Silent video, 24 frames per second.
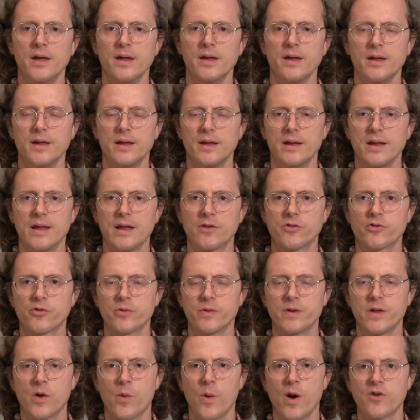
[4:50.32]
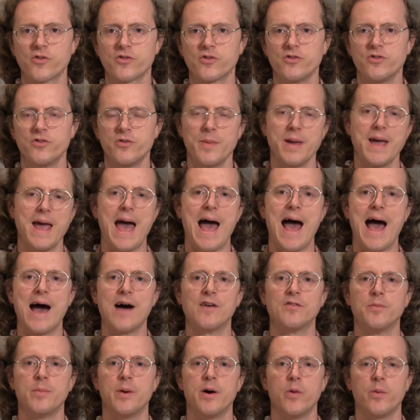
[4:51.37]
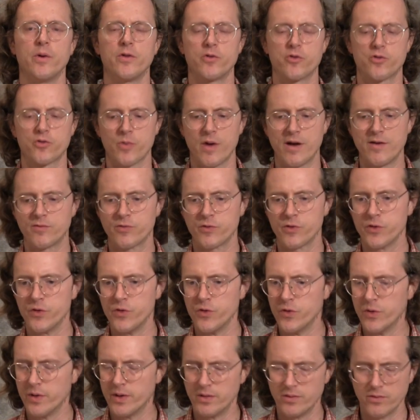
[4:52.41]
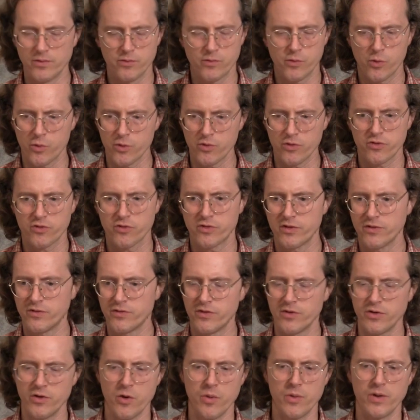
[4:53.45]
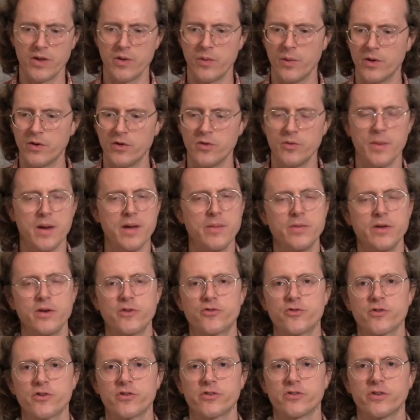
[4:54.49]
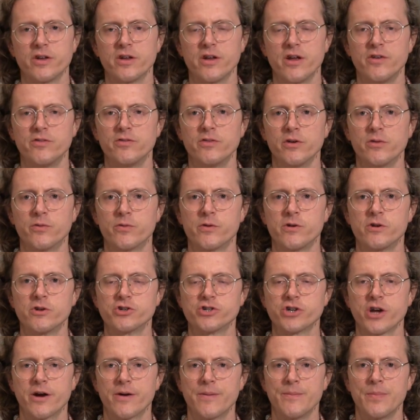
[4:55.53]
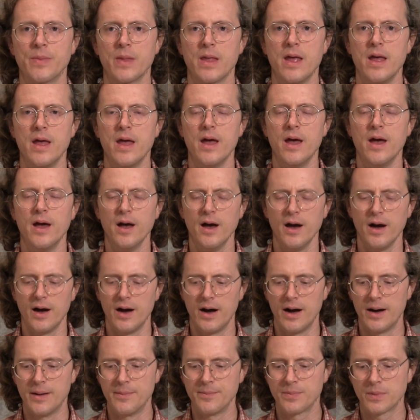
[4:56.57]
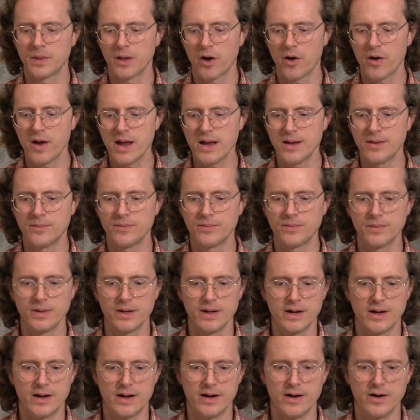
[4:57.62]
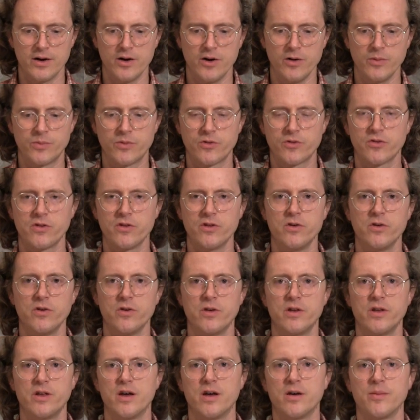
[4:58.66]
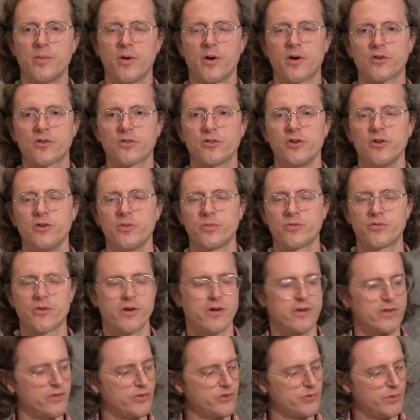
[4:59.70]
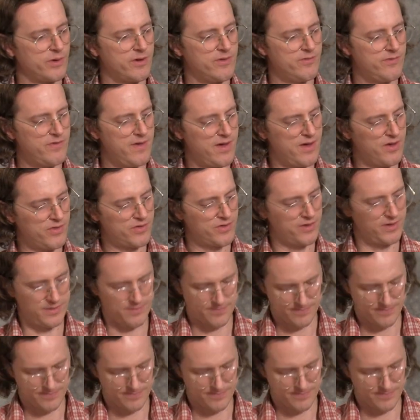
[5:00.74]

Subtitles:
and answer any questions you may have about whether it's right for you. And of course, if you know anyone who might be interested, feel free to share. All right, hope to see you in Park Slope starting on the 25th.